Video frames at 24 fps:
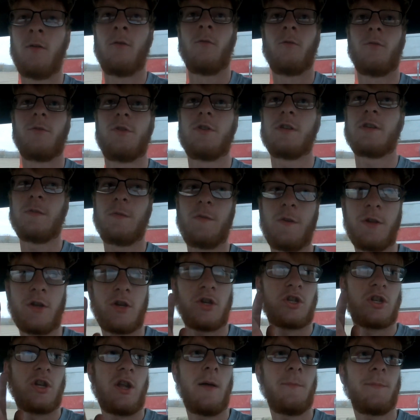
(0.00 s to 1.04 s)
We're just
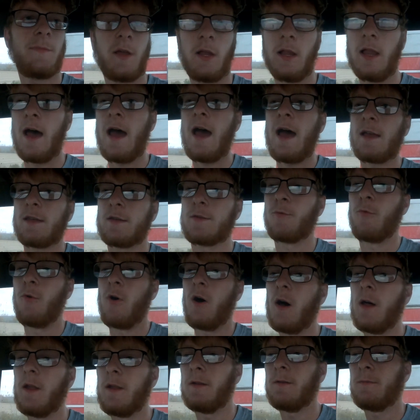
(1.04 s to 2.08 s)
finishing up the last
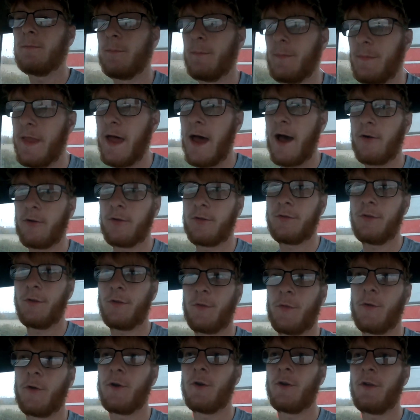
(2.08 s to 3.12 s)
one down at the
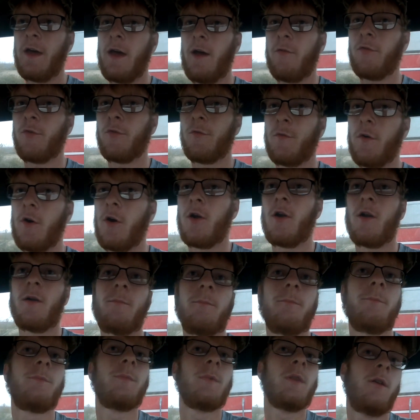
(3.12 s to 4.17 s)
third heifer farm.
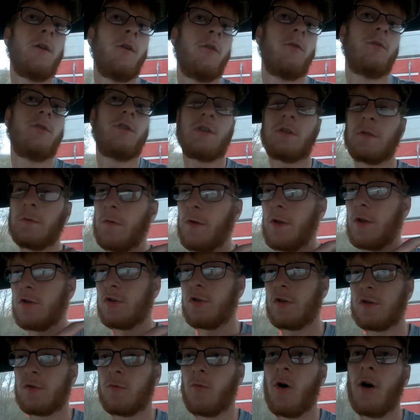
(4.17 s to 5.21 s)
Just finished
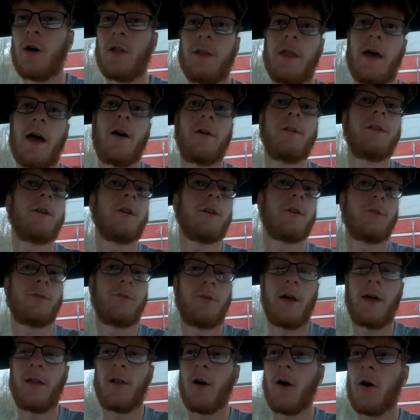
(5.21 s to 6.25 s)
this one down here in
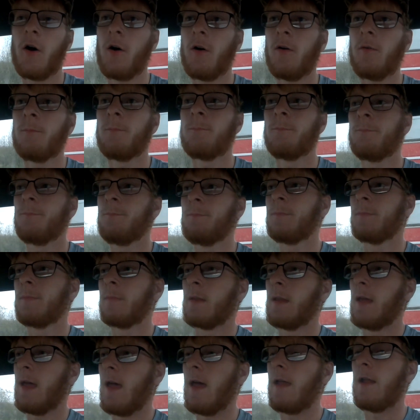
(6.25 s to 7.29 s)
Red Hall,
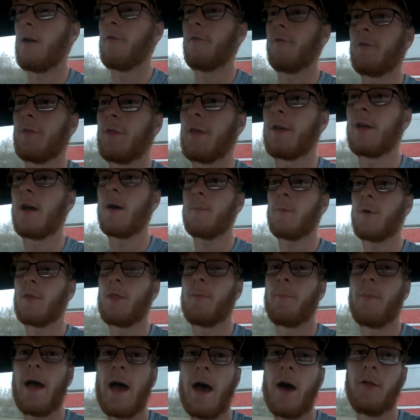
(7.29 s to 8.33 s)
and everything up on the
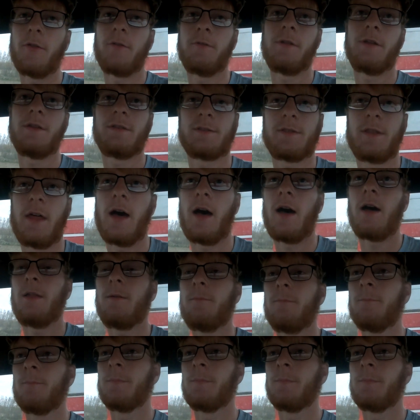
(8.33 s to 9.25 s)
mountain is done.